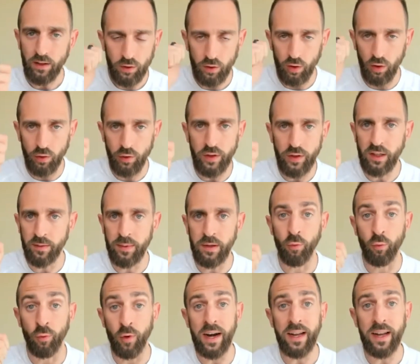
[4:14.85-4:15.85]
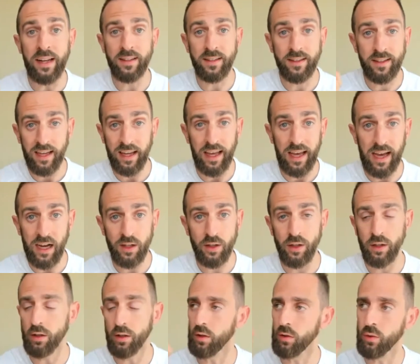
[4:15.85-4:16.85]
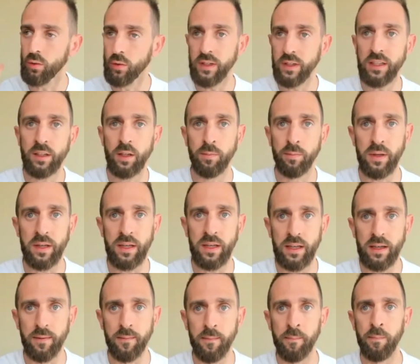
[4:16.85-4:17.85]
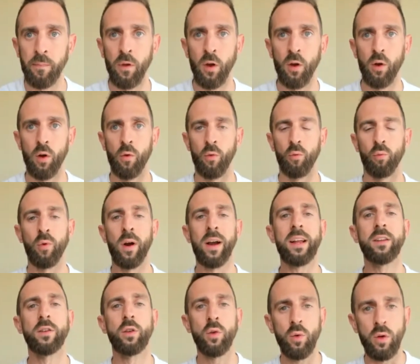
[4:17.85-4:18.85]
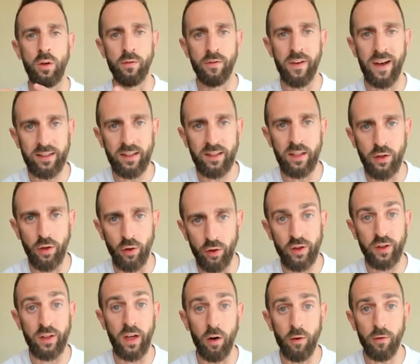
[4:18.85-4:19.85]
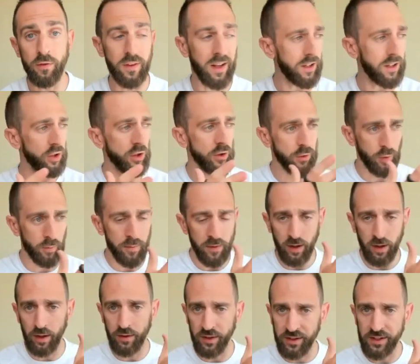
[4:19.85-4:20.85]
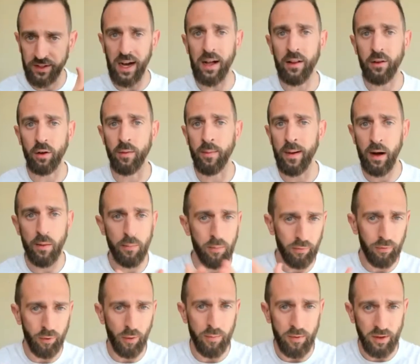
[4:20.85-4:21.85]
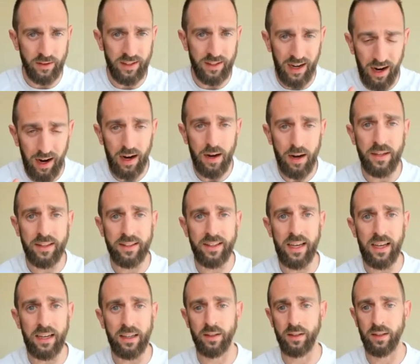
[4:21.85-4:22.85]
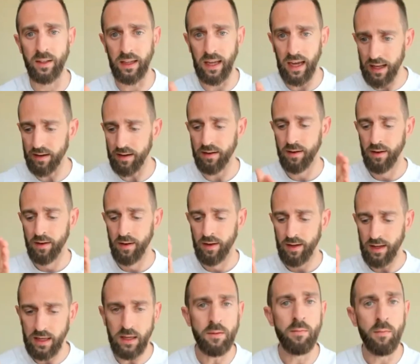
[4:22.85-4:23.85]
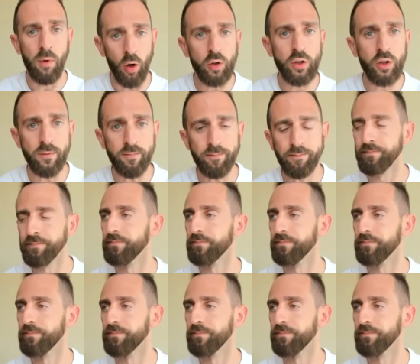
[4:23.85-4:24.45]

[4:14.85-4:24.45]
So you need to be ready to take action. You need to be ready to invest in yourself, not just from the dollar amount, but from the time it takes to get in motion.